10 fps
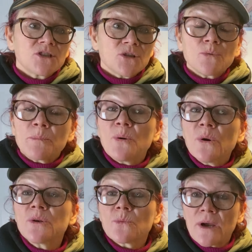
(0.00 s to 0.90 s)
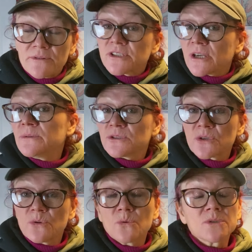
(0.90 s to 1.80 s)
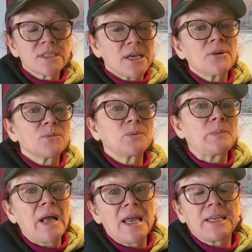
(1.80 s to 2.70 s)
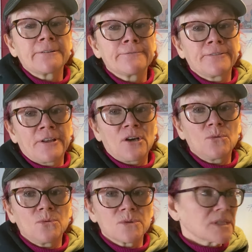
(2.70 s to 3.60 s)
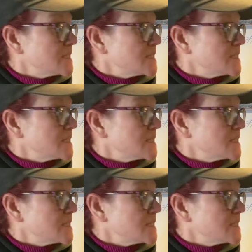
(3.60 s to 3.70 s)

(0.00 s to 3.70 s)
to a point where it's going to cause terrible pain for that horse.